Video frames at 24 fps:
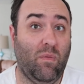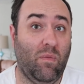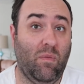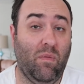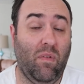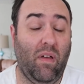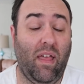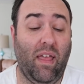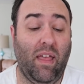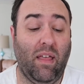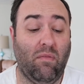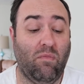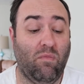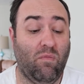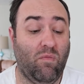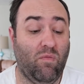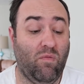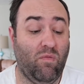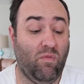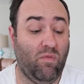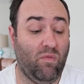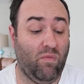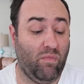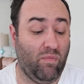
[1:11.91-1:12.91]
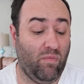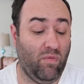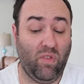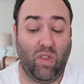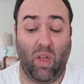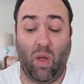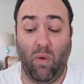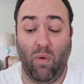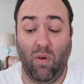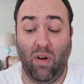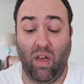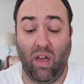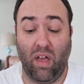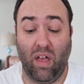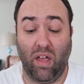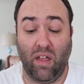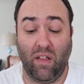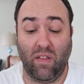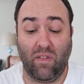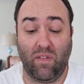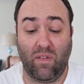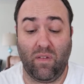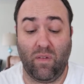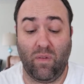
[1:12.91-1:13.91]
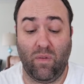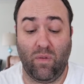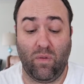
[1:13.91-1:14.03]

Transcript: like donuts,